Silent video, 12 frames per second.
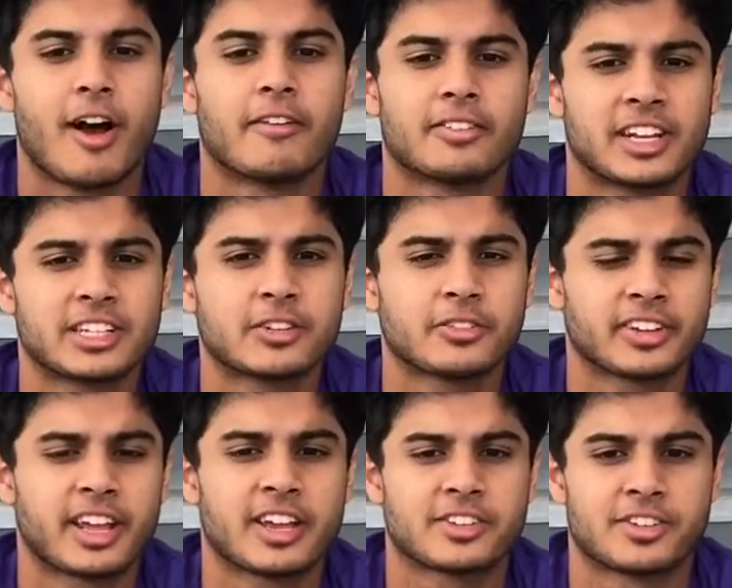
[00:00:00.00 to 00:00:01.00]
of
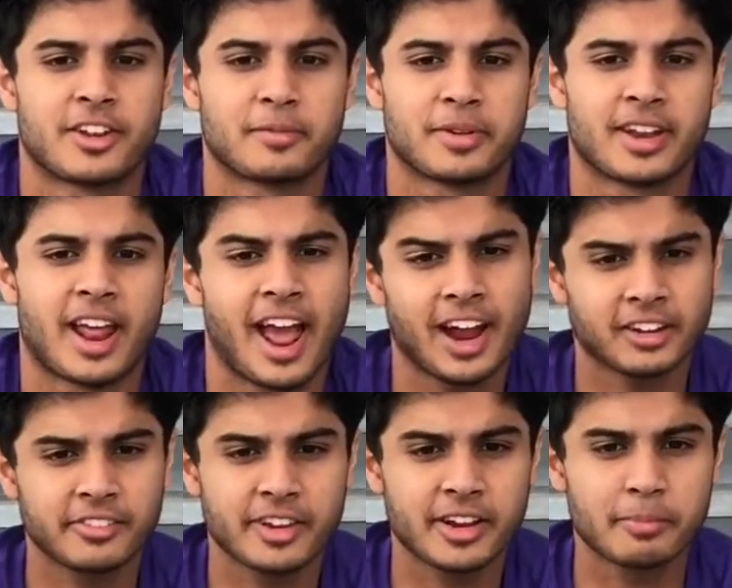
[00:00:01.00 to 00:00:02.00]
desertification have been
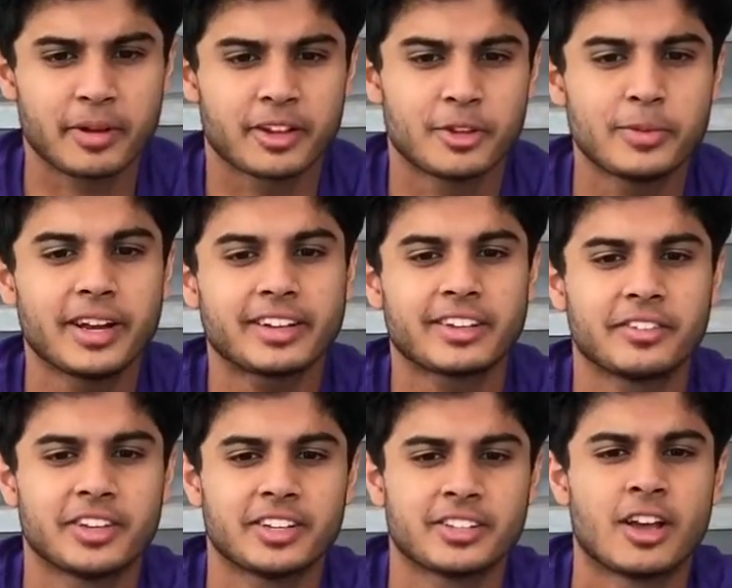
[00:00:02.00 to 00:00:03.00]
aggravated by human
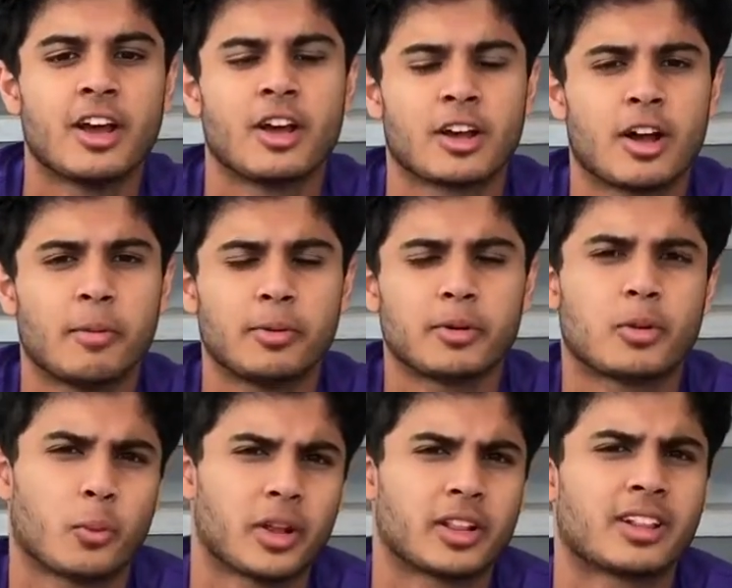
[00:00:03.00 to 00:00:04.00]
activities
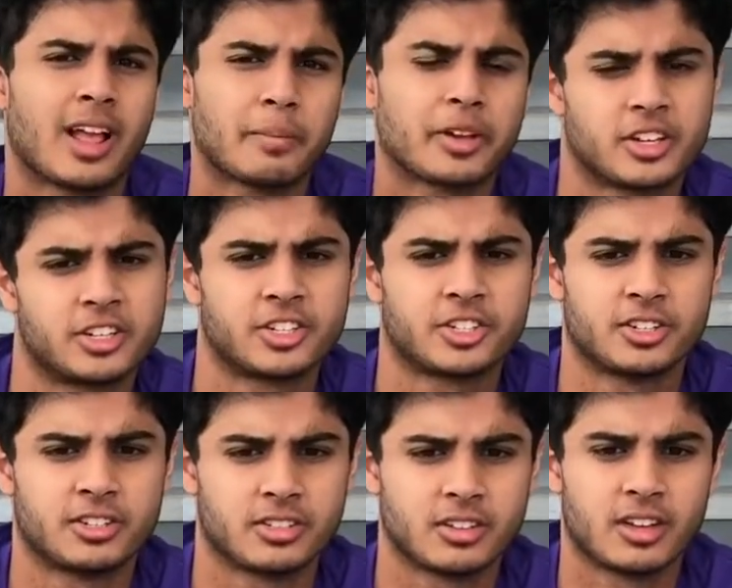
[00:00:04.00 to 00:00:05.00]
coupled with climate
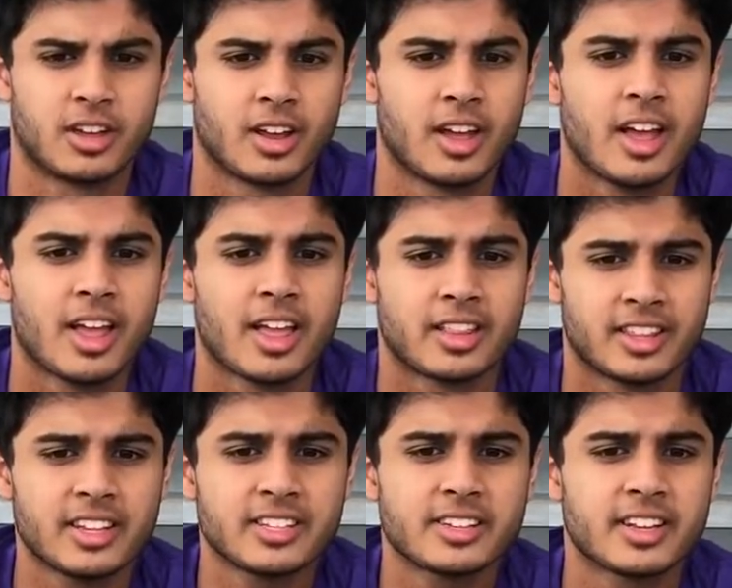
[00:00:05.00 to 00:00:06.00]
conditions.
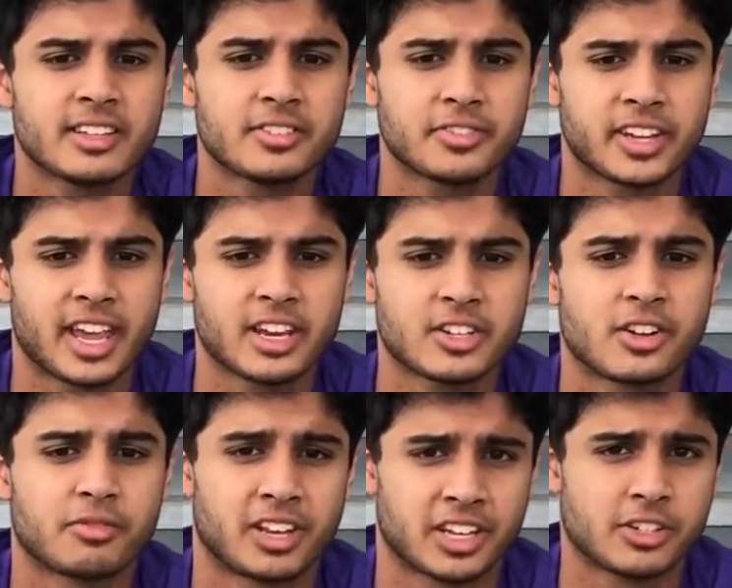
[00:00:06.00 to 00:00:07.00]
This intensification
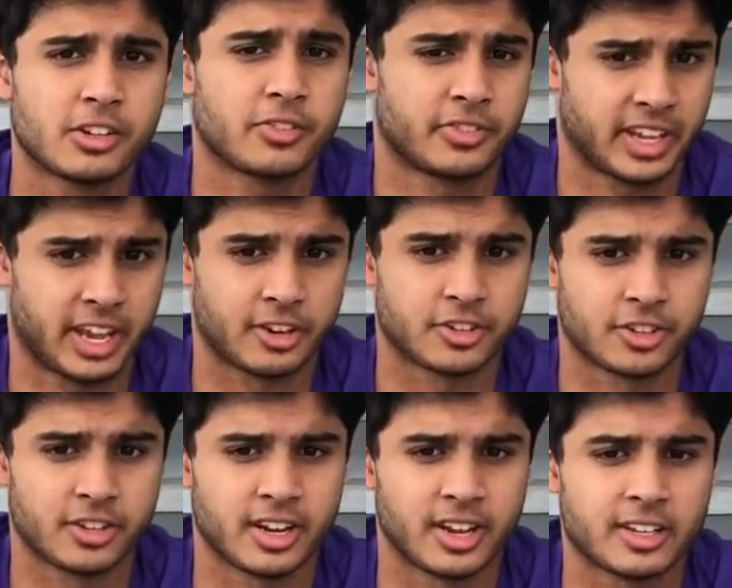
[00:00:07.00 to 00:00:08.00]
of
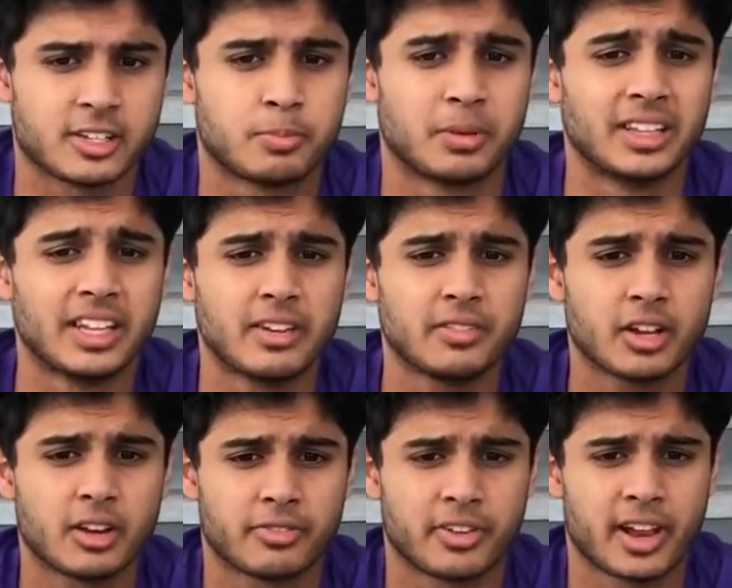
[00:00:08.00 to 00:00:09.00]
desertification is believed
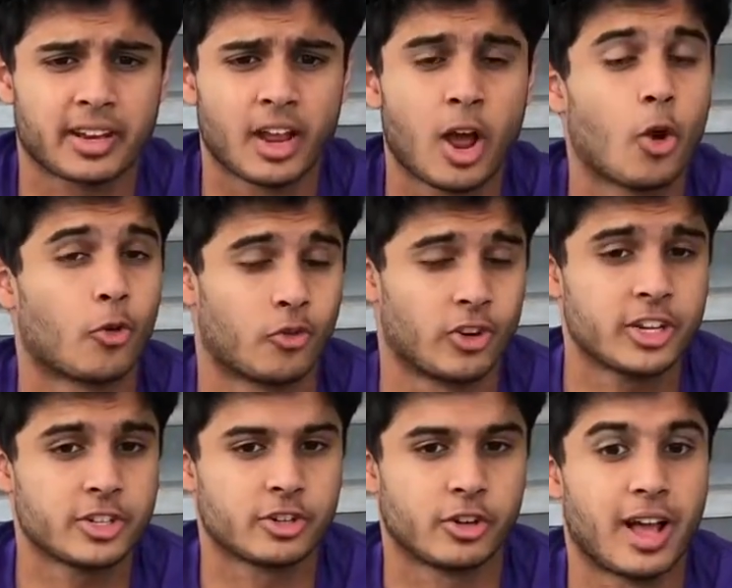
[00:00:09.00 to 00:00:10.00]
to affect
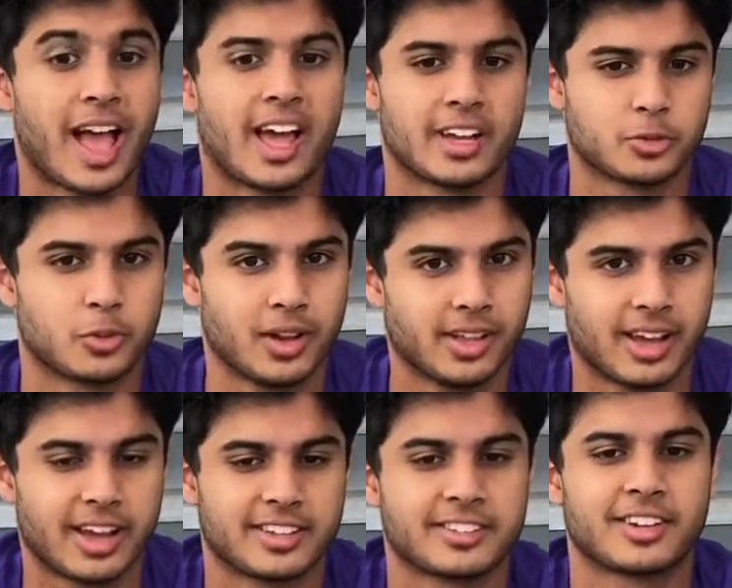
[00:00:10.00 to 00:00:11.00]
regional as well
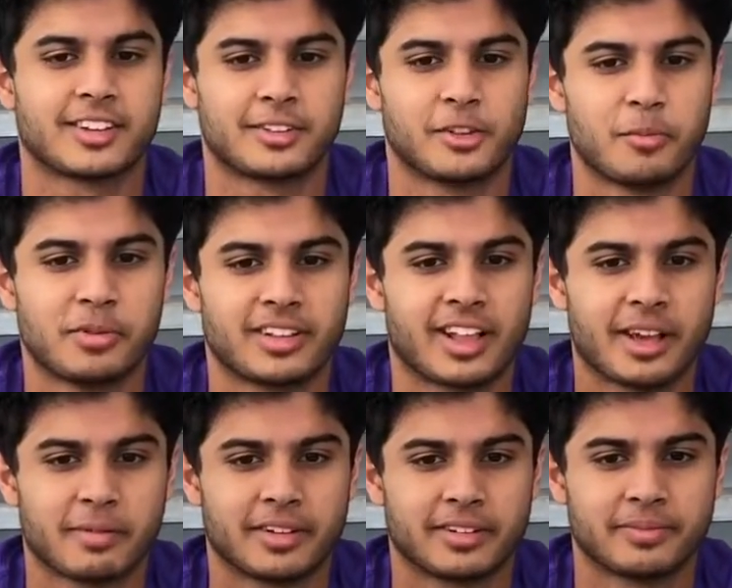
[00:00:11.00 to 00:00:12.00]
as global
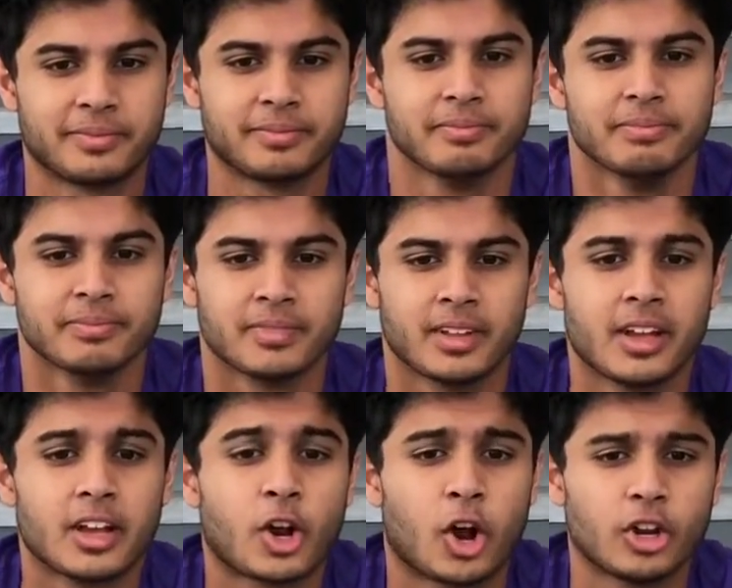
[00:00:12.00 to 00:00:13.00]
climate.
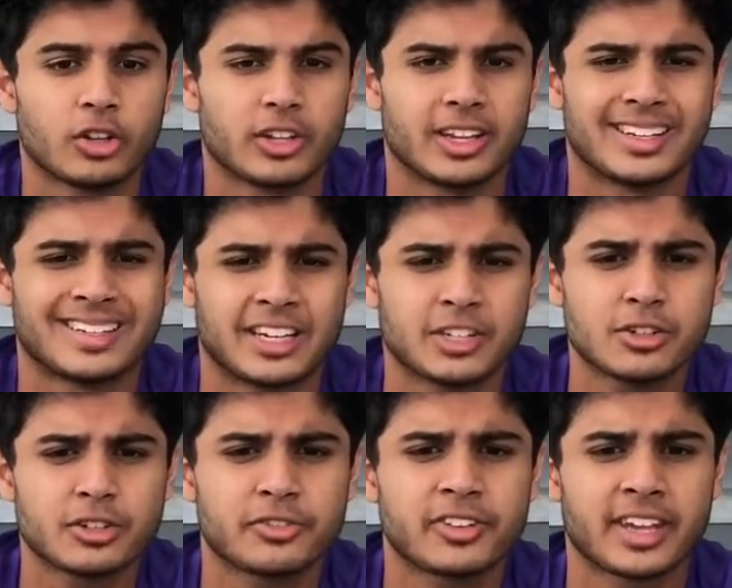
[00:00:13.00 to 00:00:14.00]
Currently,
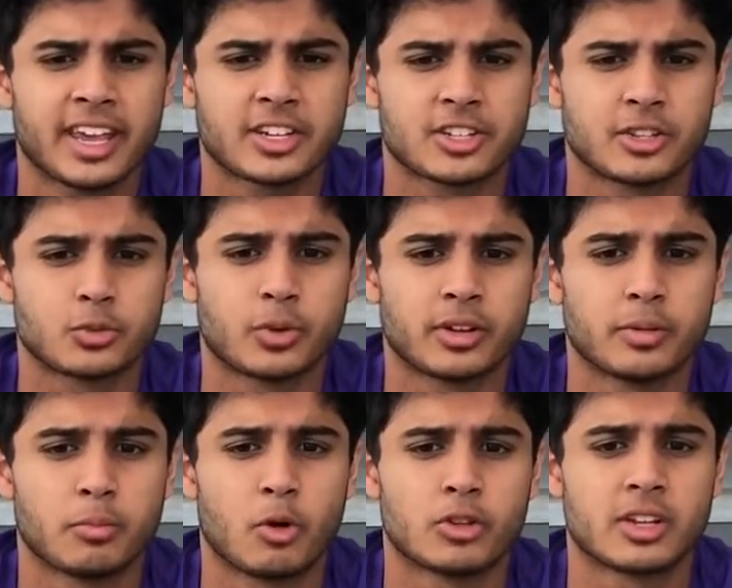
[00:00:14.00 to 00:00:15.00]
desertification is one of the